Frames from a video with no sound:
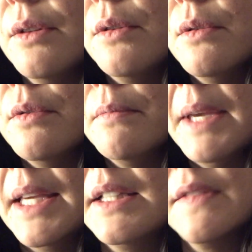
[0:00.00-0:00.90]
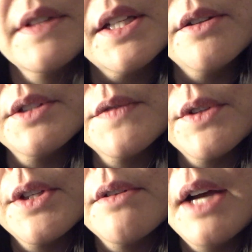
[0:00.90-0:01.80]
who makes videos
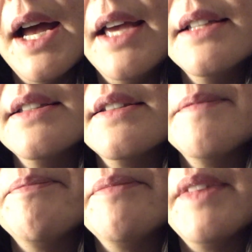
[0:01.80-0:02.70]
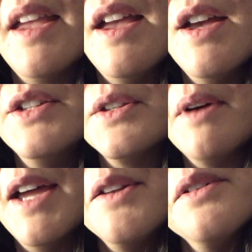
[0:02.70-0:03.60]
for you guys. So
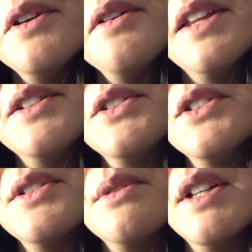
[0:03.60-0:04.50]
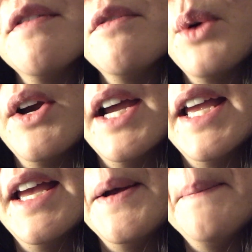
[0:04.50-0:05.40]
I don't know, that's just sort of where
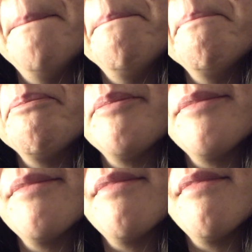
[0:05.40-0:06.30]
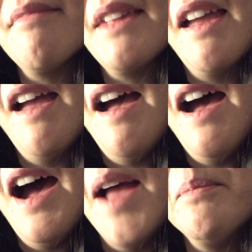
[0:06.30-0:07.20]
I am.
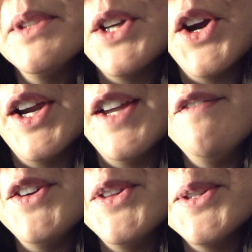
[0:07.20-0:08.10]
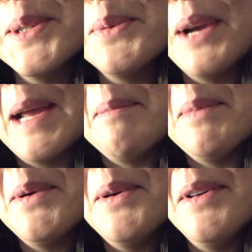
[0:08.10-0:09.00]
I'm sorry for this
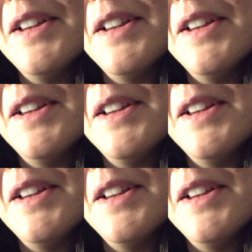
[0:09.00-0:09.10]
ramble.